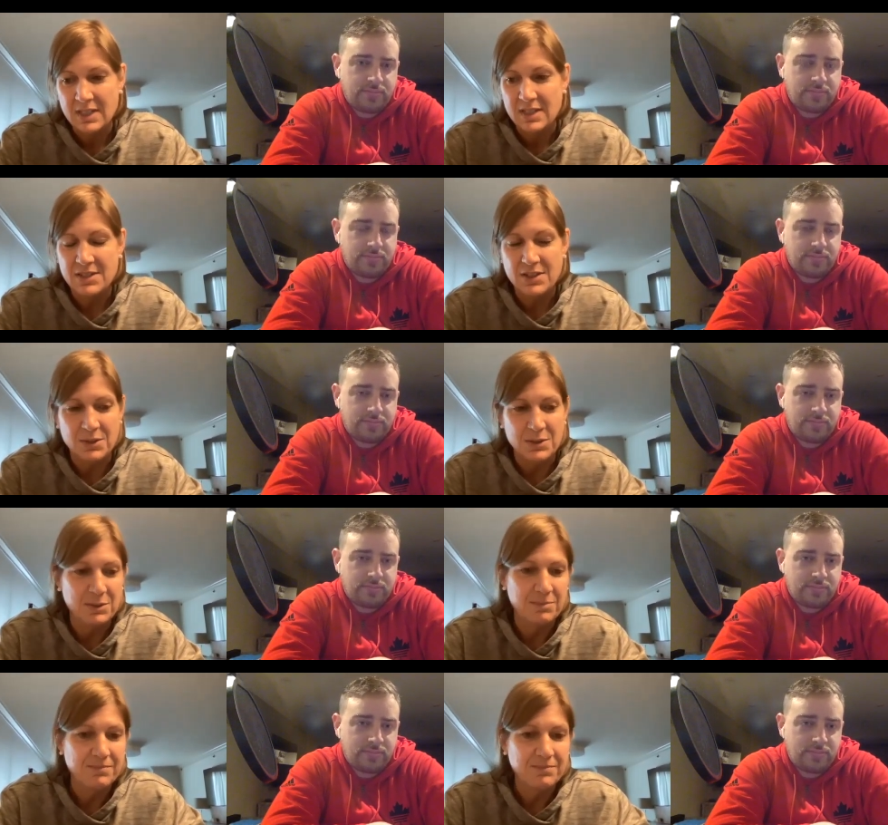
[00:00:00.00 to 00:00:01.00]

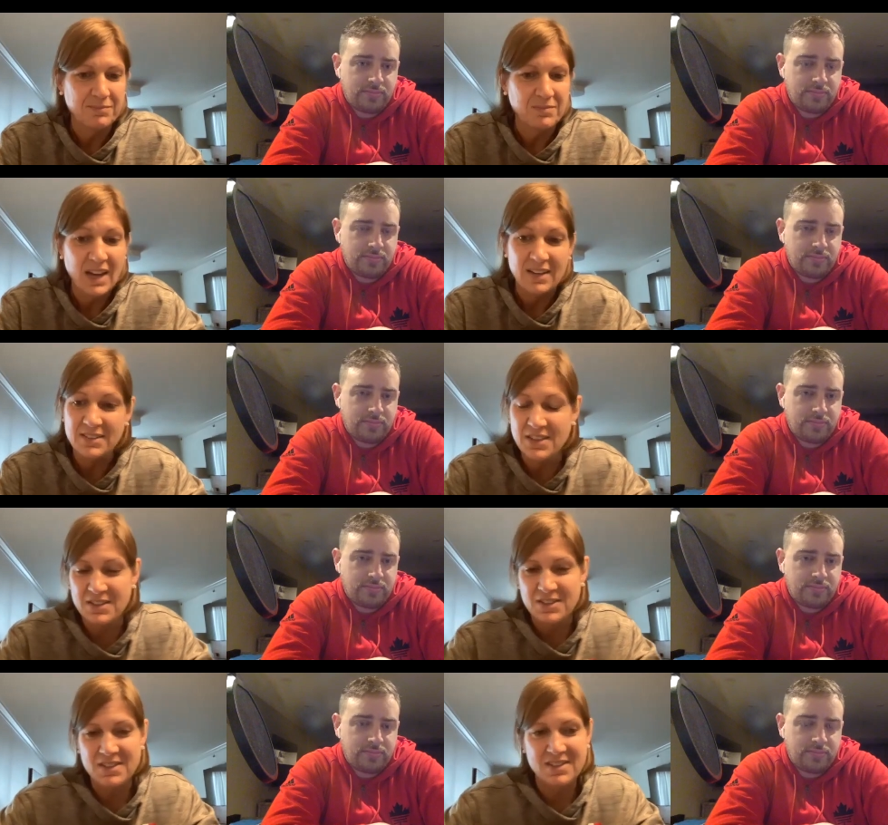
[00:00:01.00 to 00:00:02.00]
Speaker 1: So yeah,
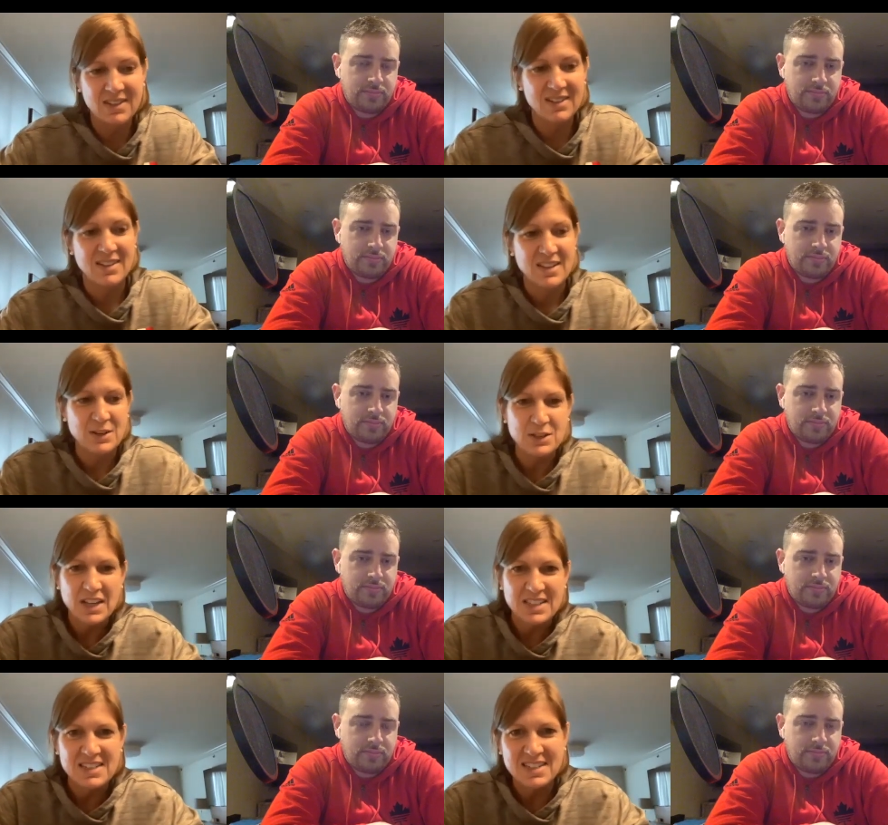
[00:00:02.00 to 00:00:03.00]
there's uh, there's
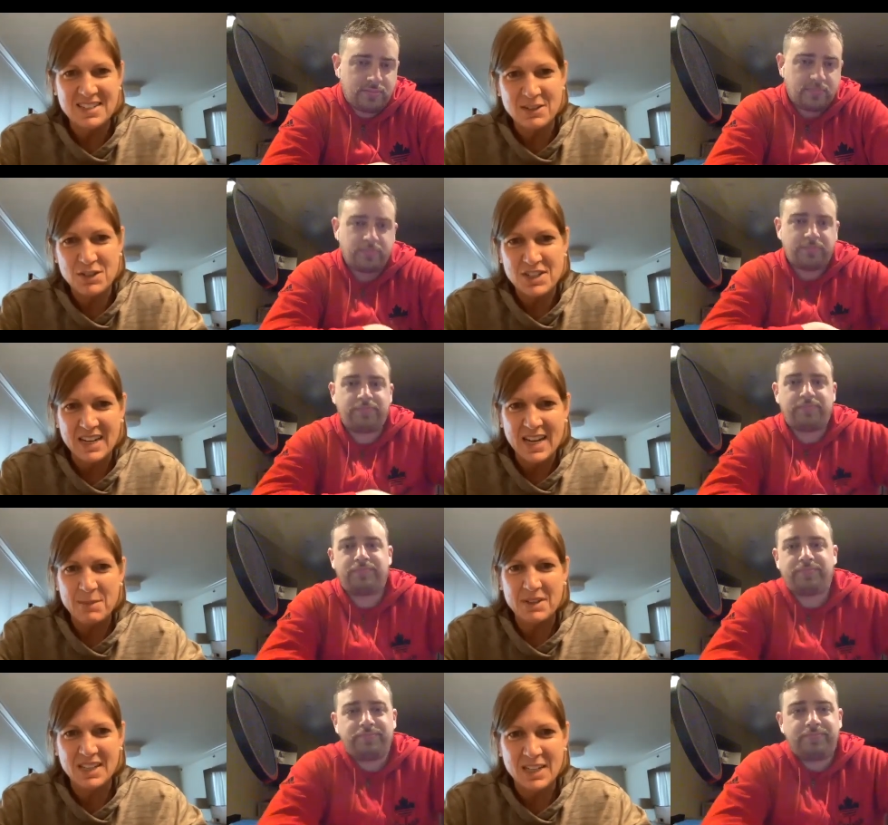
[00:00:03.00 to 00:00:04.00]
lots of d- different
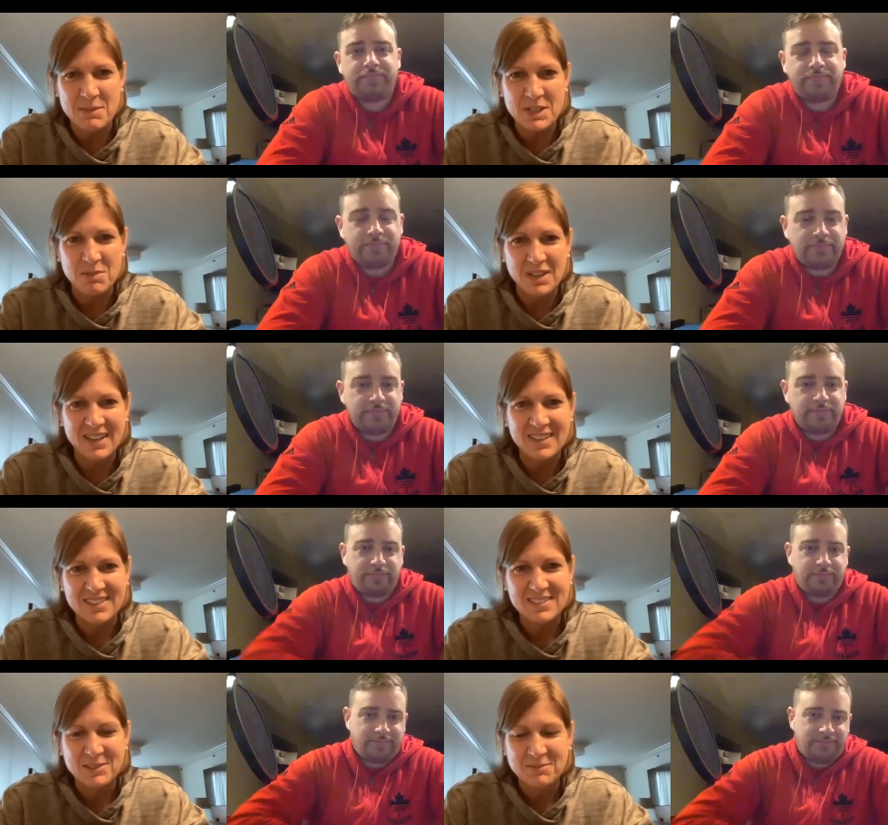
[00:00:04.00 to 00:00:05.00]
dynamics that come into play.
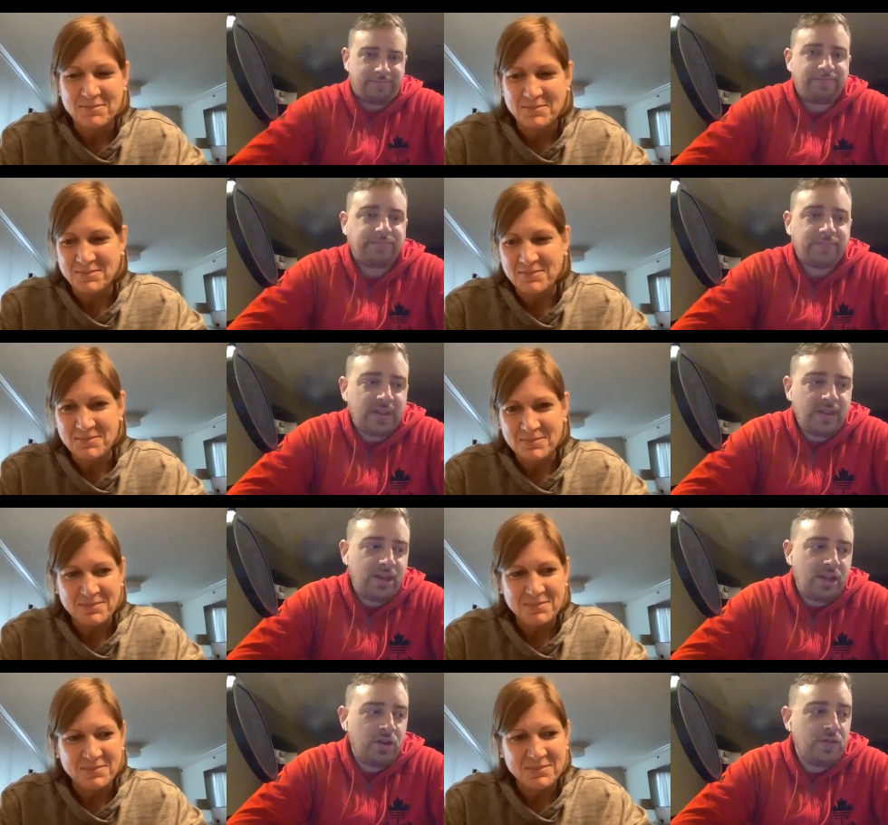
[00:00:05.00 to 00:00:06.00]

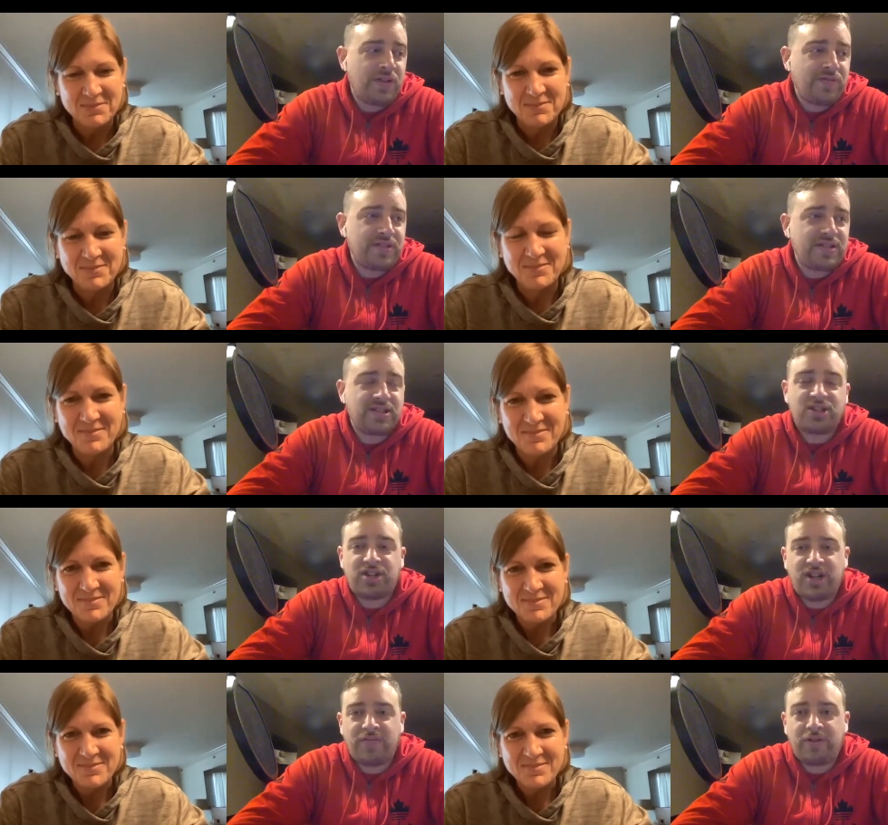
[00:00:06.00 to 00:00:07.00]
Speaker 2: You've definitely seen such
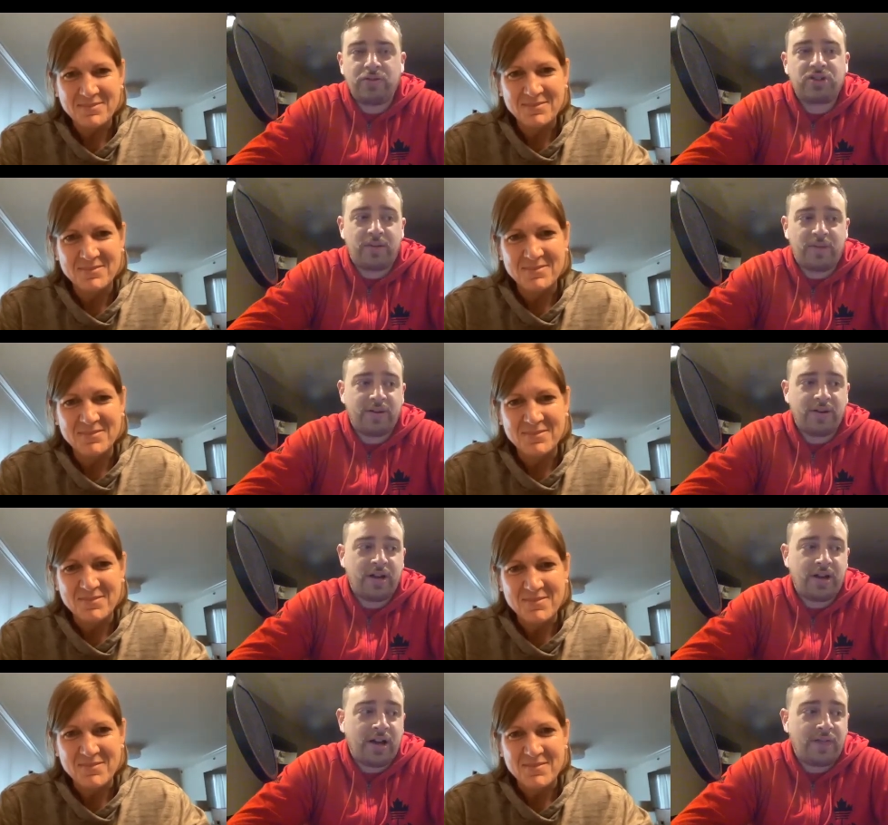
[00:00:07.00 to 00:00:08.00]
an evolution. I mean,
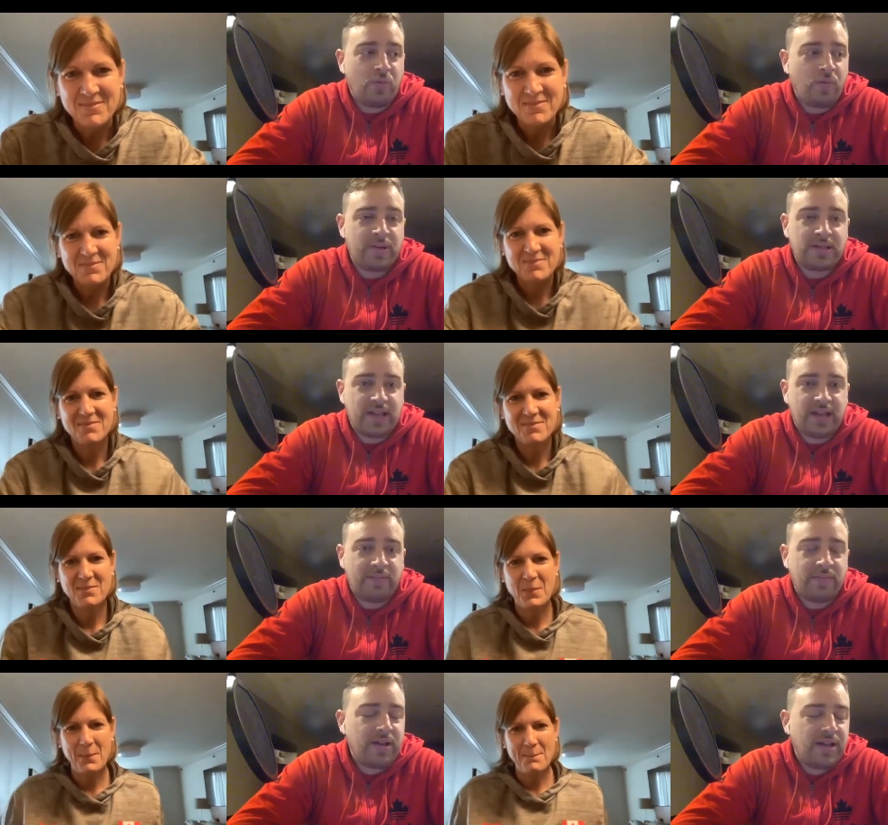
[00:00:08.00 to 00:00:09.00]
uh, of the women's
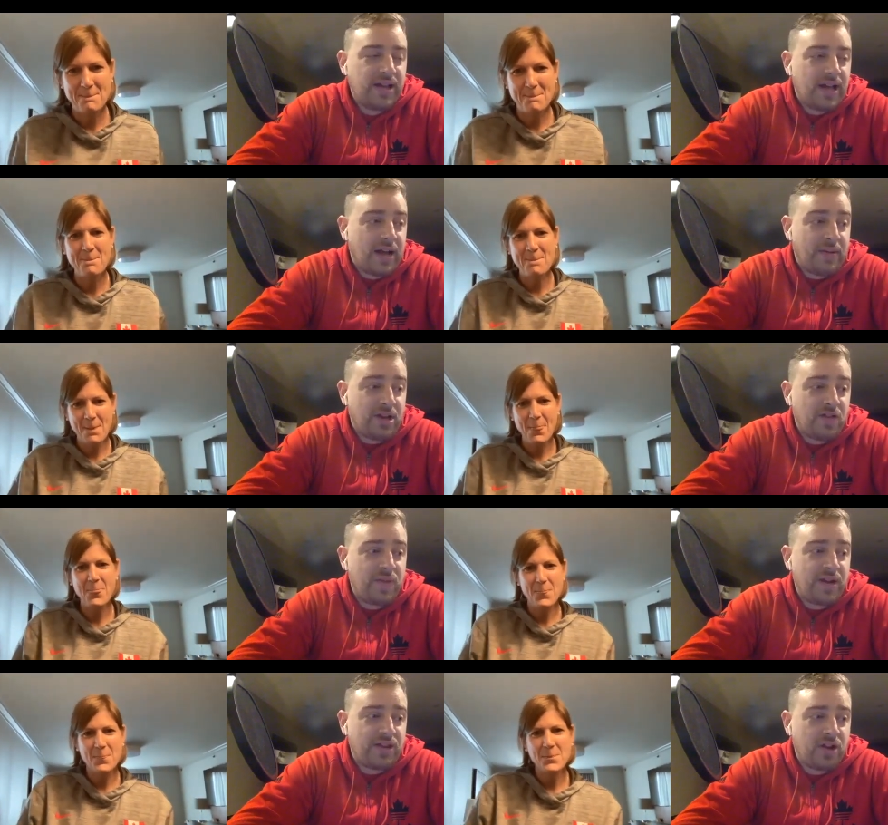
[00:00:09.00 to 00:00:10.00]
game. I mean, you've
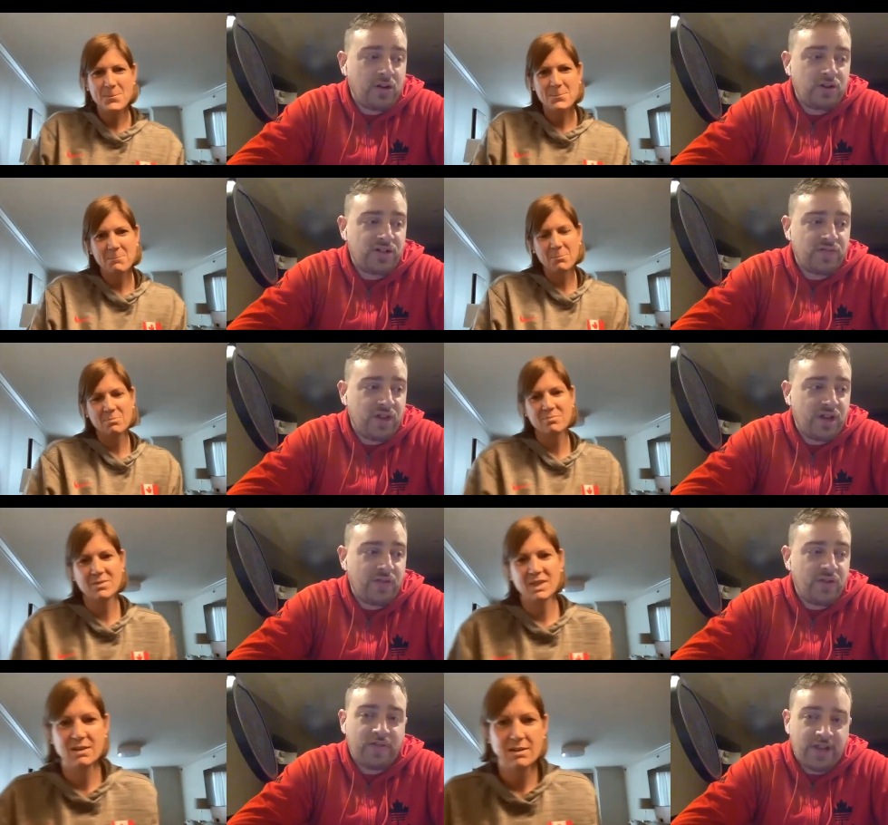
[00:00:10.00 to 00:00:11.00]
been at the coach of of
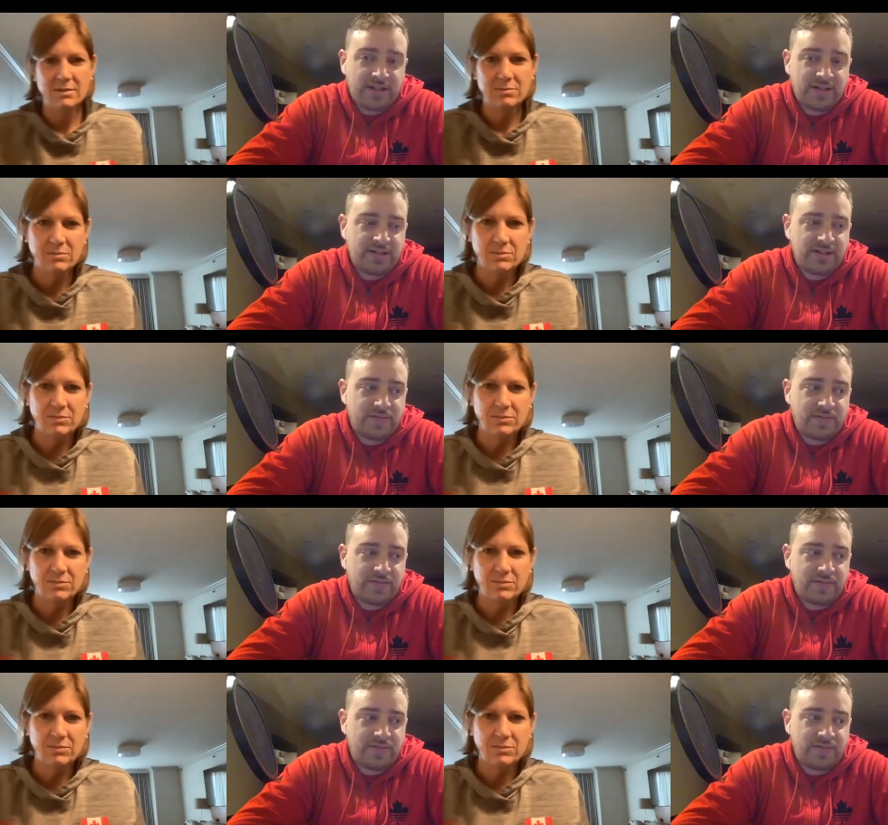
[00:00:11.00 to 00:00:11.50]
U of S